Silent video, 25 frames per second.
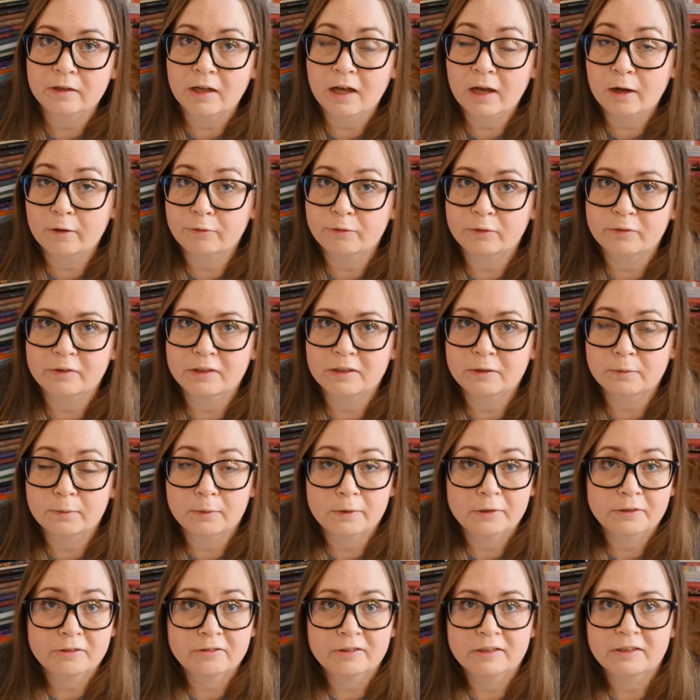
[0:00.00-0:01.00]
out of this
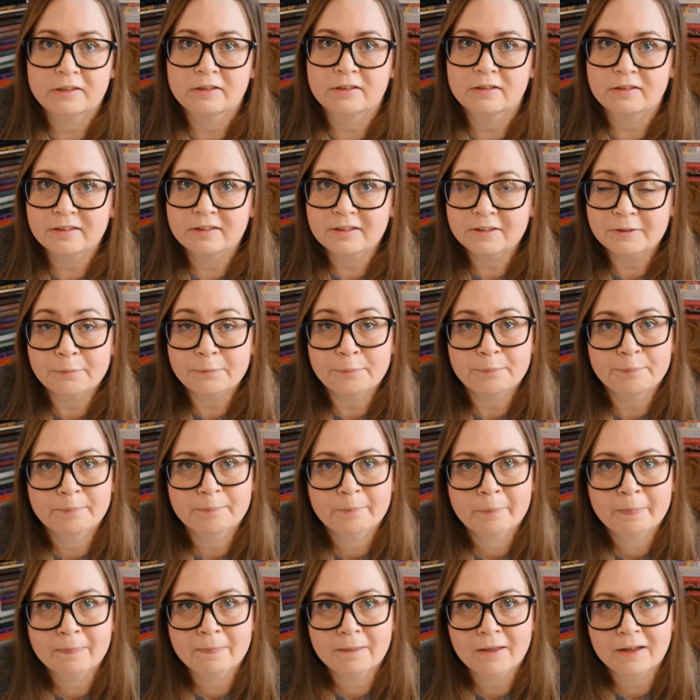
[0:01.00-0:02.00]
world creatures,
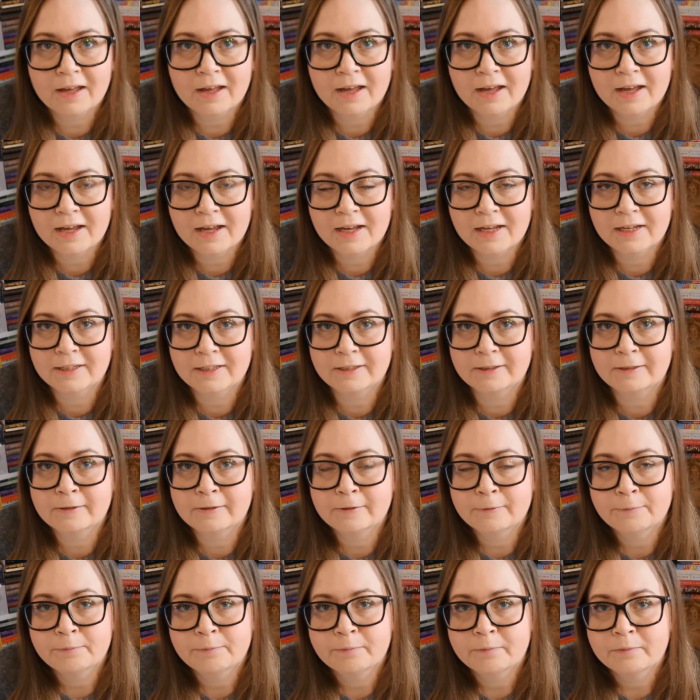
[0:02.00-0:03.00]
and
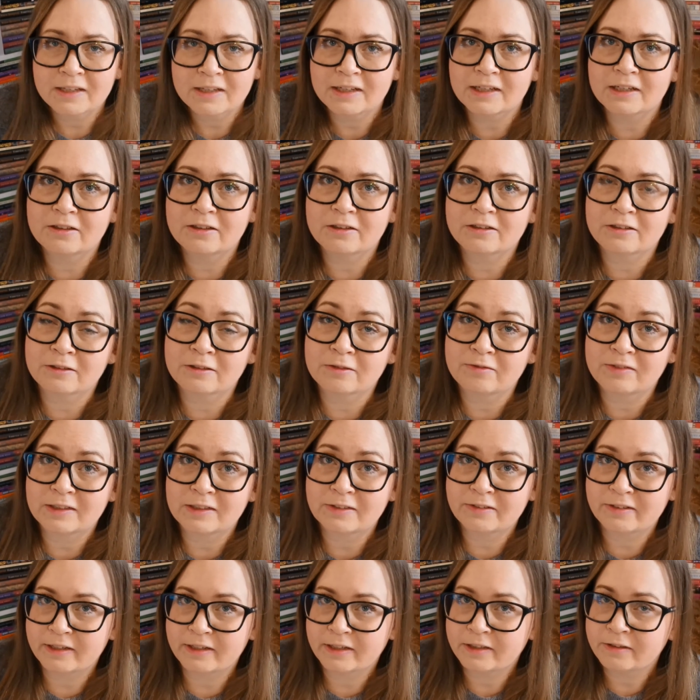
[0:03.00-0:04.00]
he doesn't feel
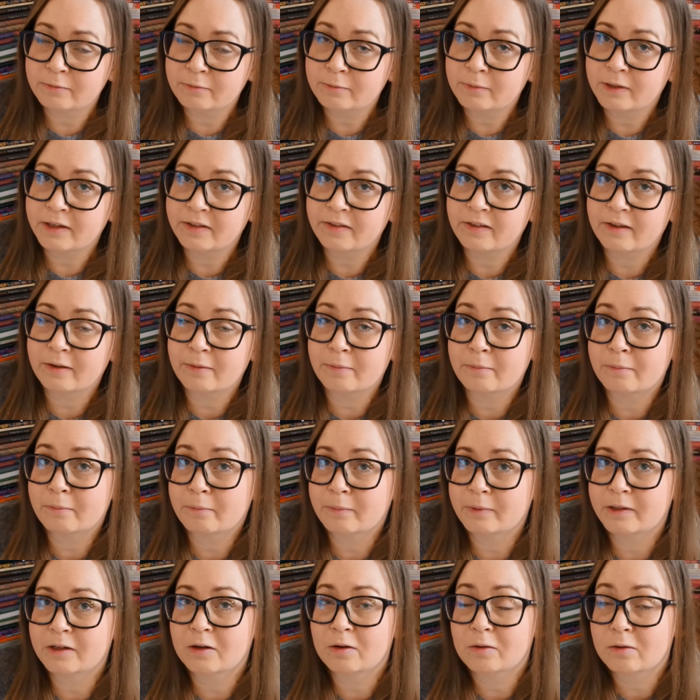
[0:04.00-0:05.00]
threatened by them
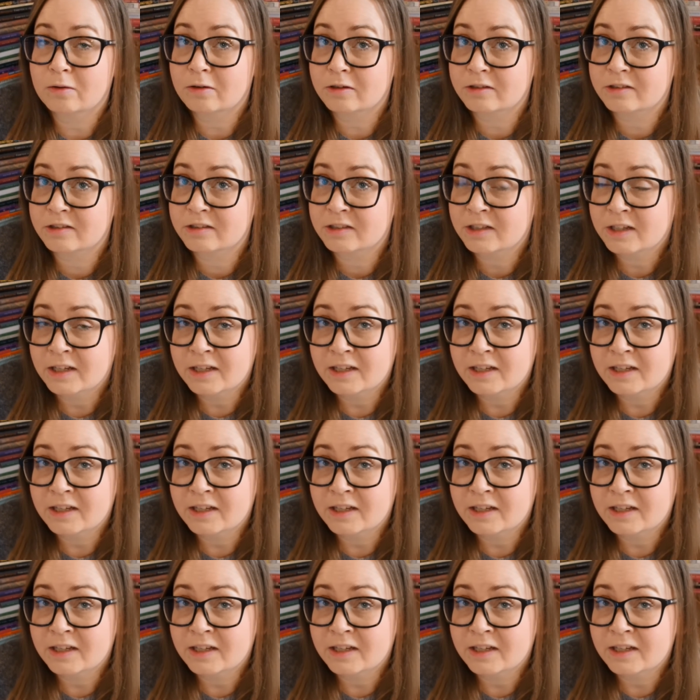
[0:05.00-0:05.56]
because